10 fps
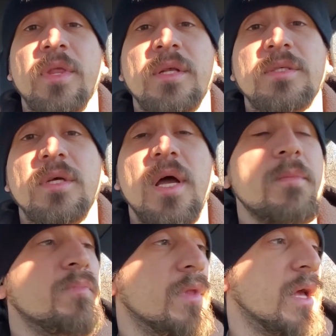So yeah,
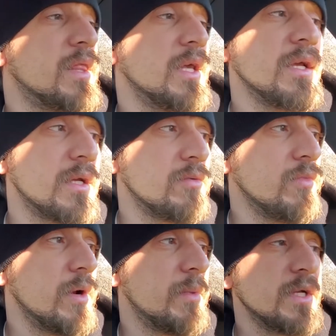I think
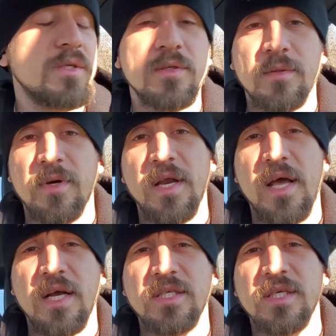what I might do is I might
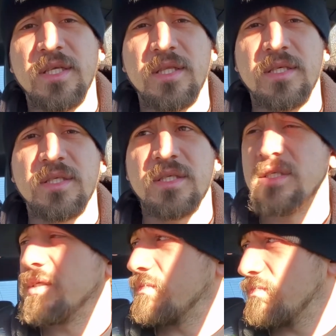actually get
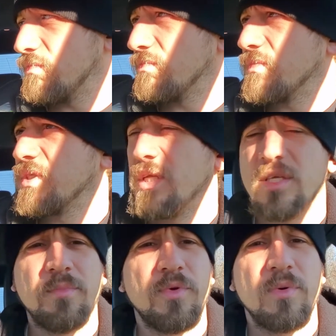this sent
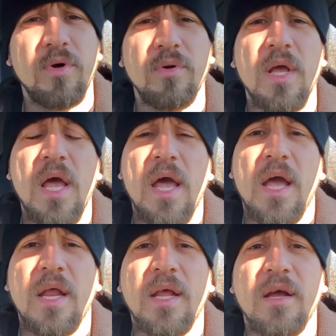up the road
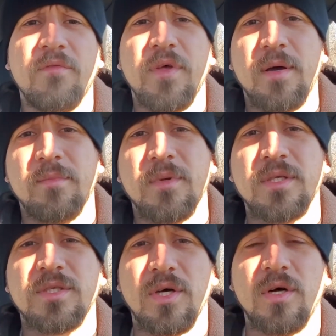and have them
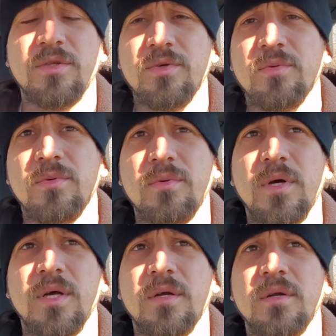install a new
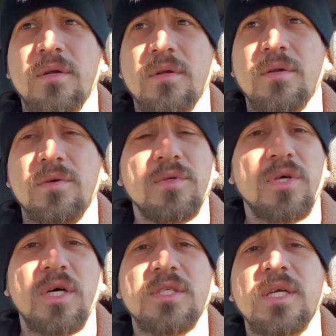
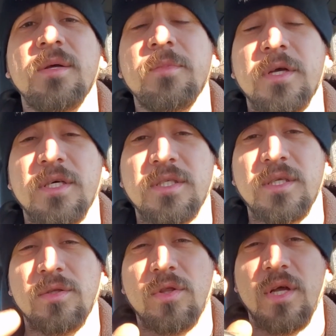exhaust on it, because
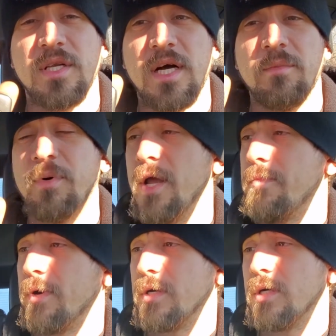the downpipe
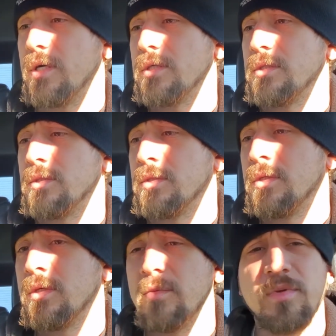on,
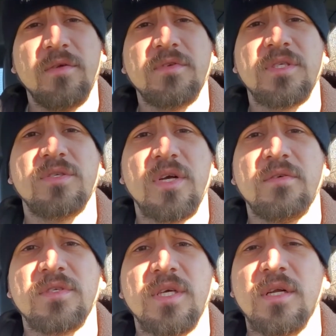I believe it's the
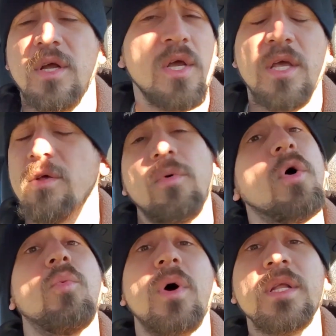driver's side, either
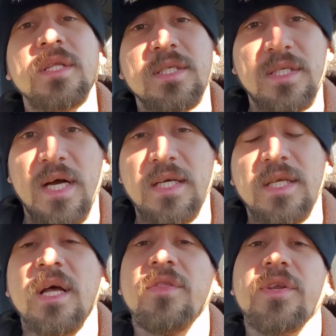one of the sides,
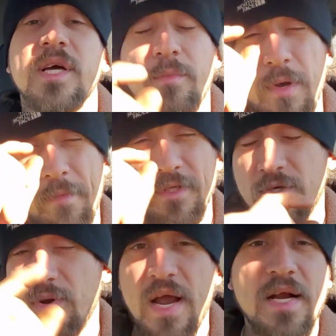the downpipe is
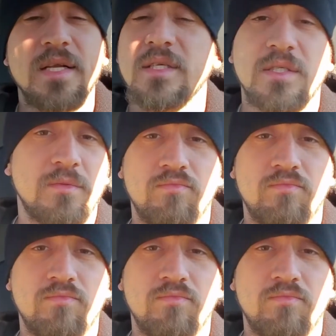cracked and it's